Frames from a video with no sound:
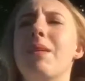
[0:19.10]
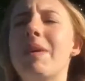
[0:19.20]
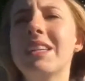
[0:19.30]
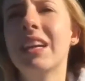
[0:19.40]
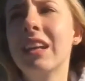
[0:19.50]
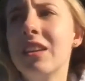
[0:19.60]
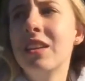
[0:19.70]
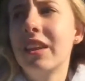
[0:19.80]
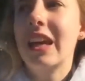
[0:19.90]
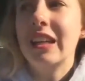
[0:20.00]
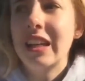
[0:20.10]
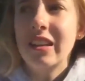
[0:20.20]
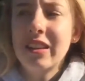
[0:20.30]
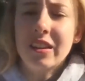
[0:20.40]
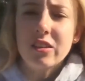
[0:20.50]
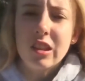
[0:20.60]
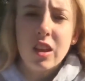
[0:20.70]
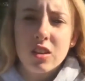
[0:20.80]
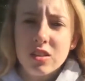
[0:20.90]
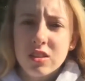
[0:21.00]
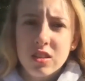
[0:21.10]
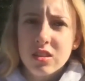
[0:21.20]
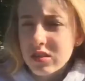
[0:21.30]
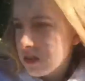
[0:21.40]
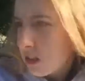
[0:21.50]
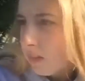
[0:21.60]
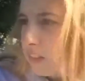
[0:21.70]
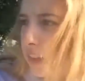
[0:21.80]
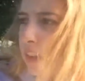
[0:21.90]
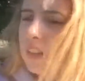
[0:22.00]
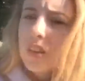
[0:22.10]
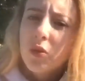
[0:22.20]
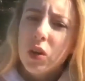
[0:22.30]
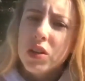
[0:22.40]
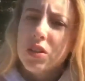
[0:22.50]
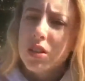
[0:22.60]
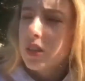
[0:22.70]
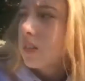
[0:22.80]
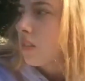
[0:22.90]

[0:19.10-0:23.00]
I basically didn't gain anything, I just lost stuff, which